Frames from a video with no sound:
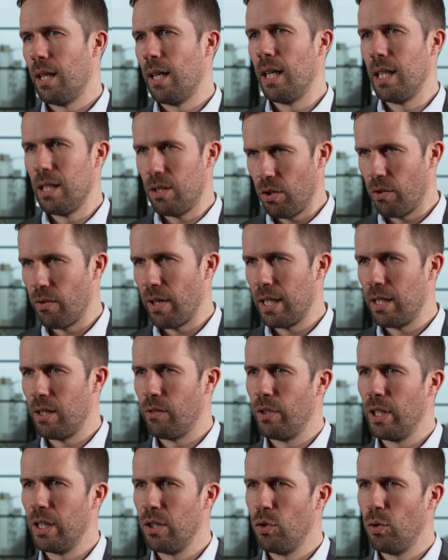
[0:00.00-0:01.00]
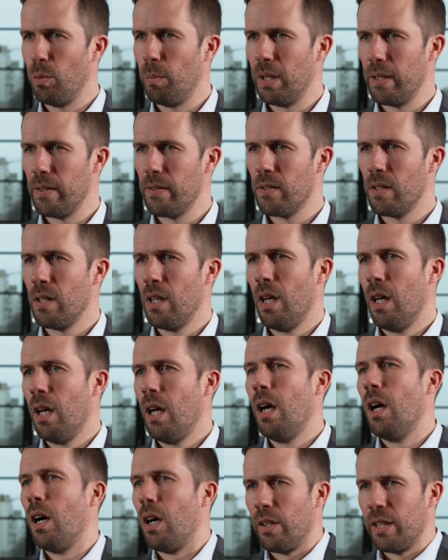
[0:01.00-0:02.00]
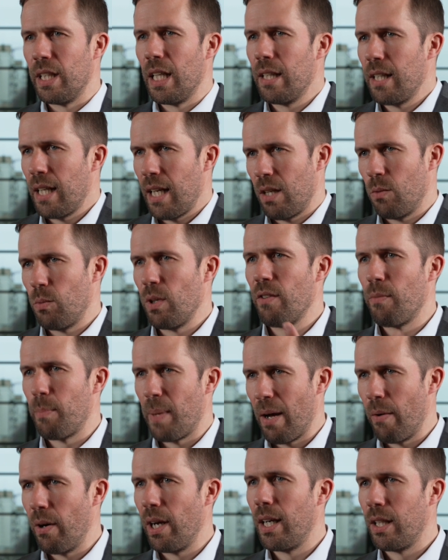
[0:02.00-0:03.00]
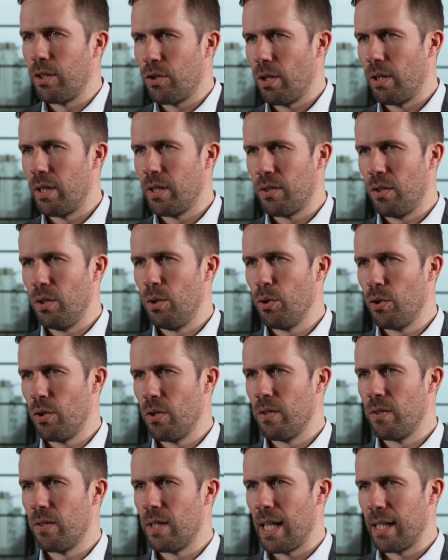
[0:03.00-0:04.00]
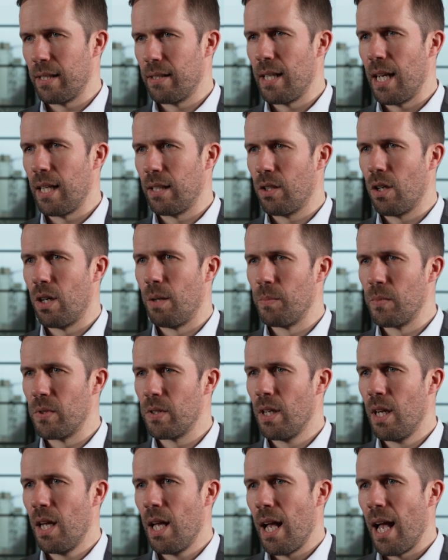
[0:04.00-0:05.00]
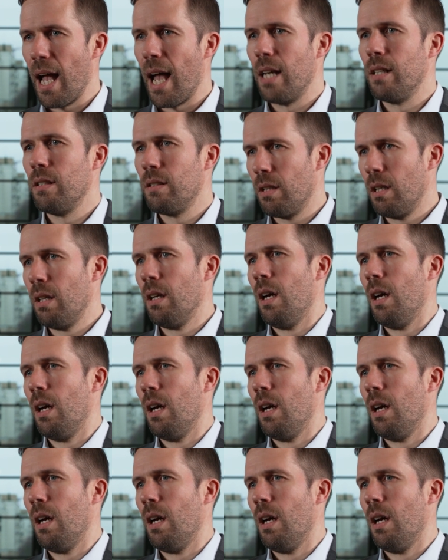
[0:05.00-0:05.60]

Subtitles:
integrating renewables. On the other hand, we have power electronic solutions like StatComs, and